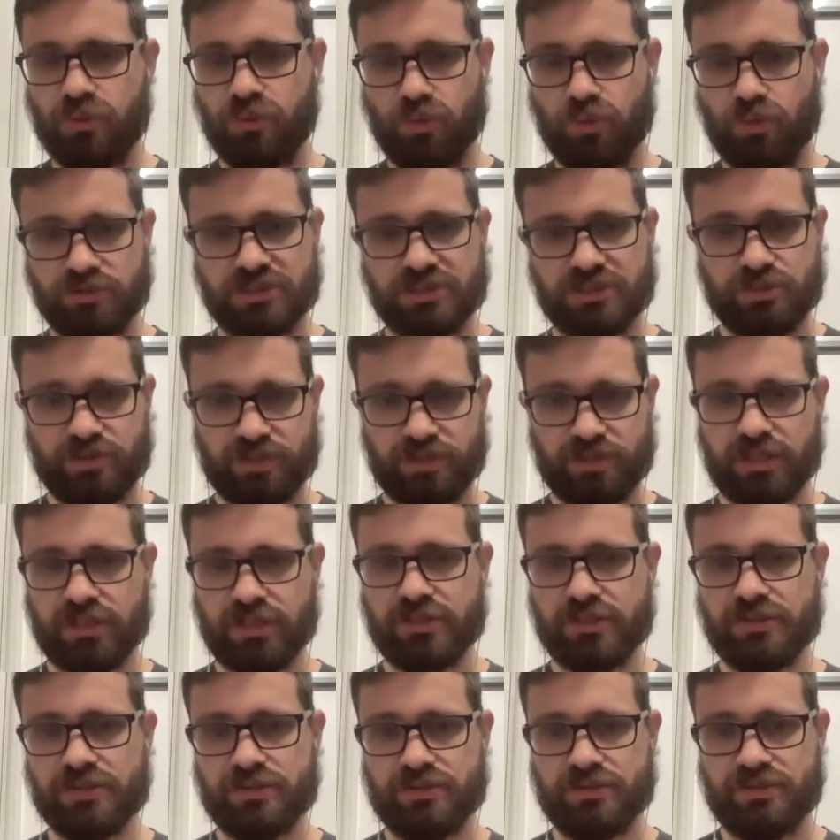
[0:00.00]
want to
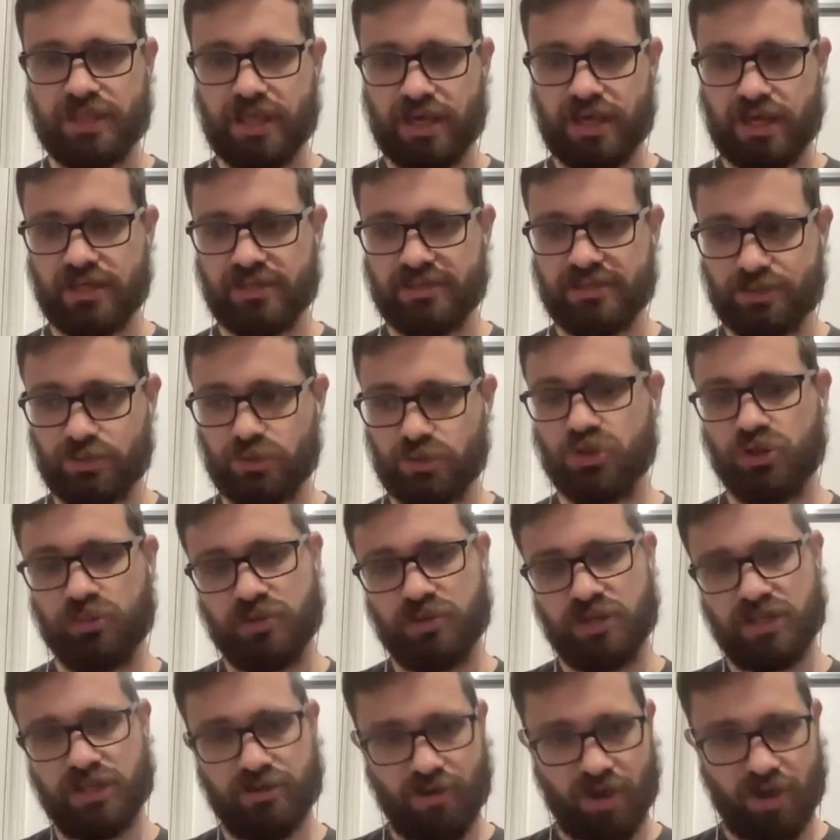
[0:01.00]
include their social
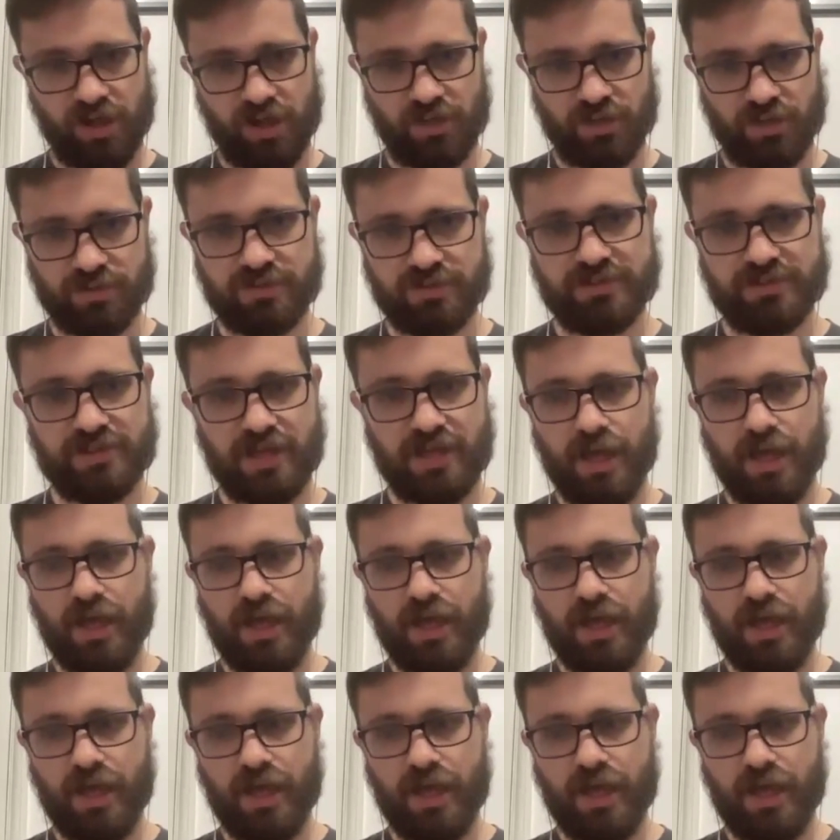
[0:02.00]
media icons.